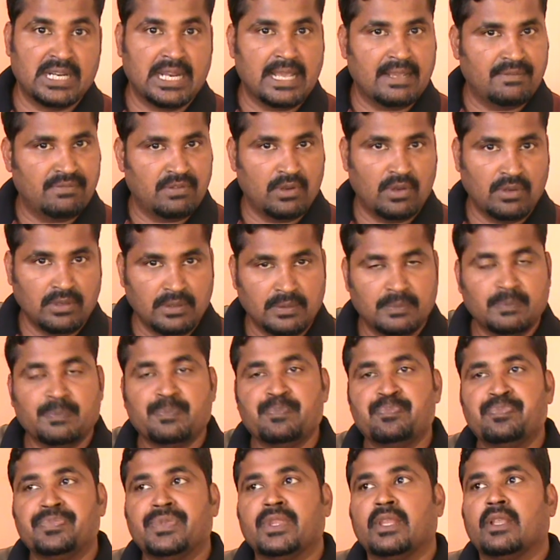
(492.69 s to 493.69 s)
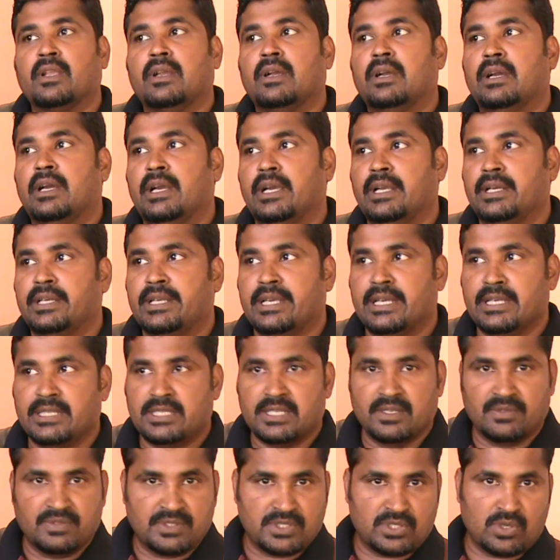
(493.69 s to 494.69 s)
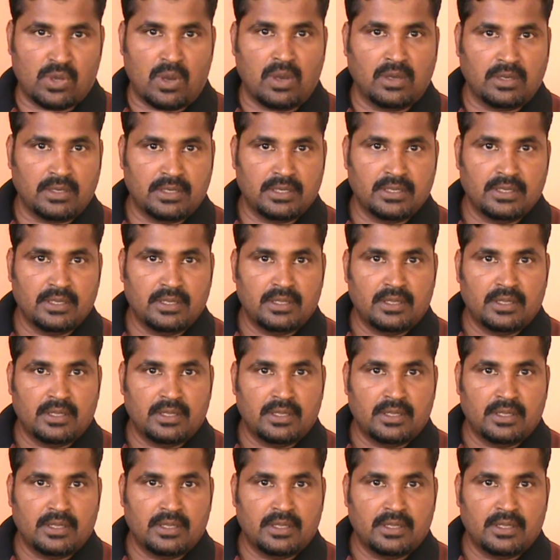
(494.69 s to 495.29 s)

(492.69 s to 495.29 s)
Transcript: lifelong. In case of stock,